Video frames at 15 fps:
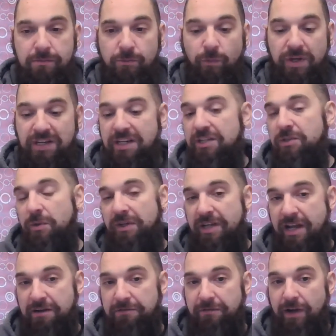We need to
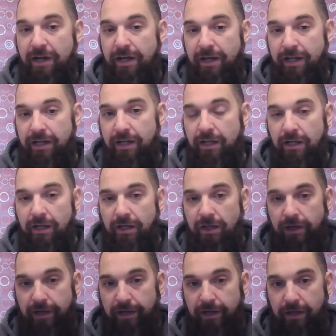identify,
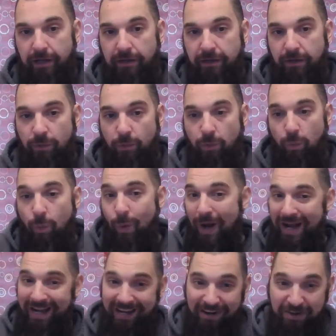
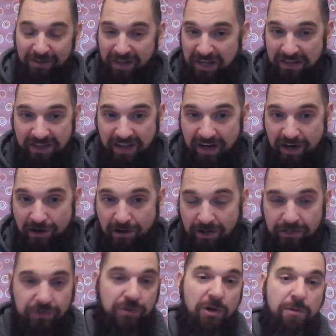why are they there
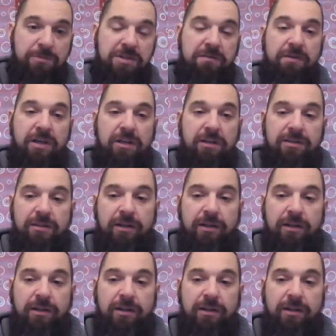in terms of it?